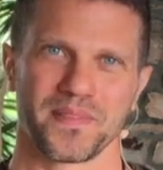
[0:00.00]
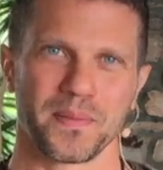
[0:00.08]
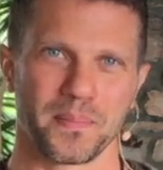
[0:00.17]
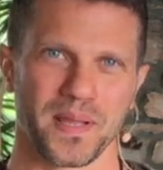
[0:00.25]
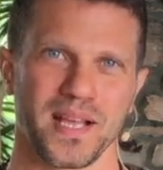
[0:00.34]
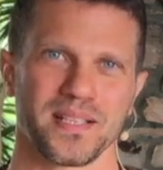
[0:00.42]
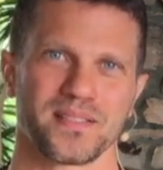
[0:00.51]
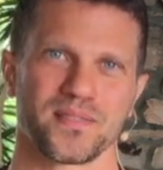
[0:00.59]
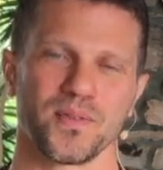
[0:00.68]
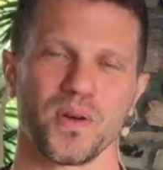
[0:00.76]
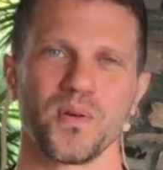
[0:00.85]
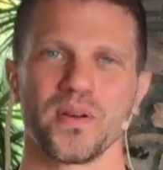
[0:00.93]
The plants
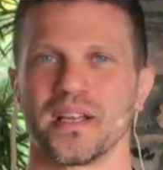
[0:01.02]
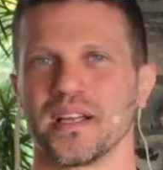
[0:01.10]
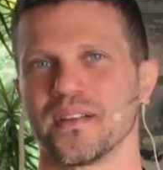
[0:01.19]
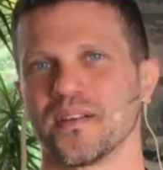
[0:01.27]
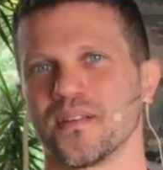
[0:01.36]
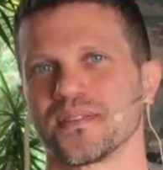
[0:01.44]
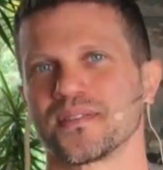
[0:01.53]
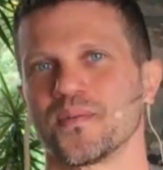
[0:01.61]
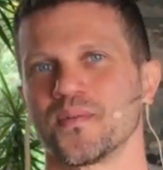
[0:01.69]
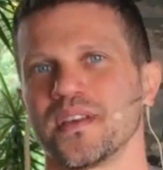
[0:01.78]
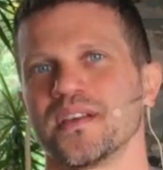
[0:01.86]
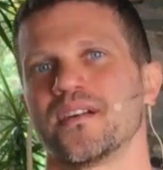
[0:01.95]
grow, and also
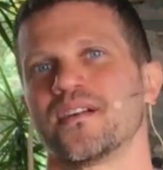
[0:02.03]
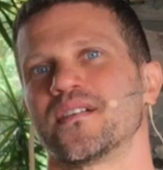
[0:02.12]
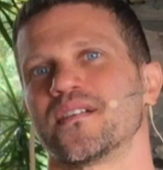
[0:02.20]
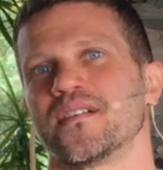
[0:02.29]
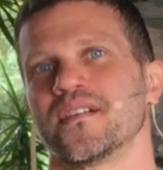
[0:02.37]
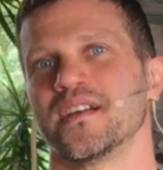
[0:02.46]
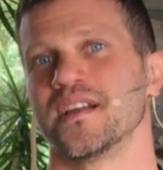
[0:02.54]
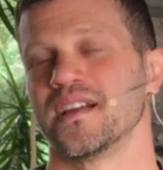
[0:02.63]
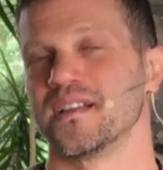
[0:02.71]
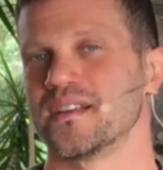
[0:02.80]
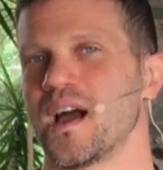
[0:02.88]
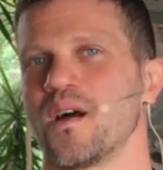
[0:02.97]
we are
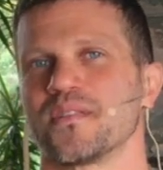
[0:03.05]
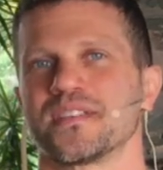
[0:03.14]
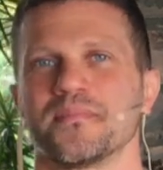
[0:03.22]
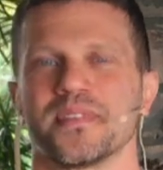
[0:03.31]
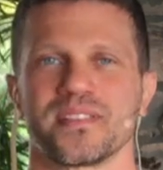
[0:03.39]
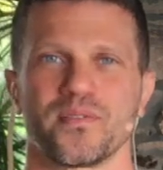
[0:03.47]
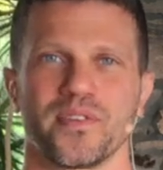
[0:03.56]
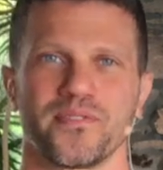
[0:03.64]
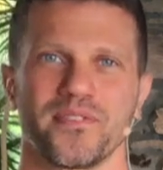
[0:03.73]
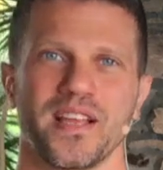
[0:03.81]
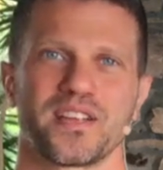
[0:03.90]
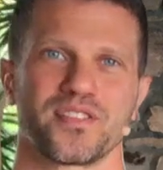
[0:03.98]
in Taoism as a
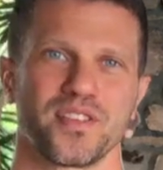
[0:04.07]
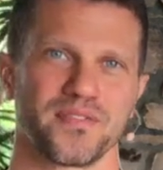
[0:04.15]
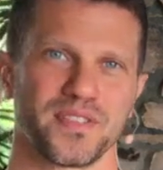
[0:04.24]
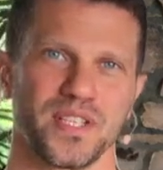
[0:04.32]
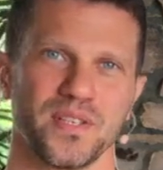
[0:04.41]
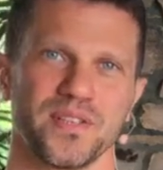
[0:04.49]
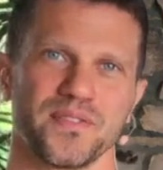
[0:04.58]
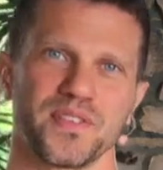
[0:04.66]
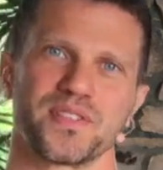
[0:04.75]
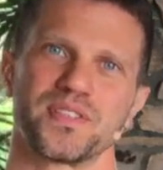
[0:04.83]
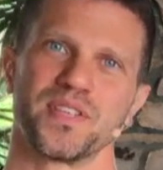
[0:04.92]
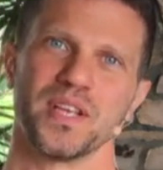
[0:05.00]
reflection of the
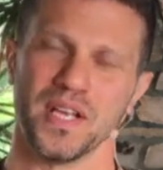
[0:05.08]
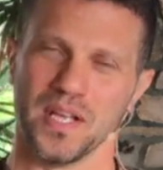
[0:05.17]
universe.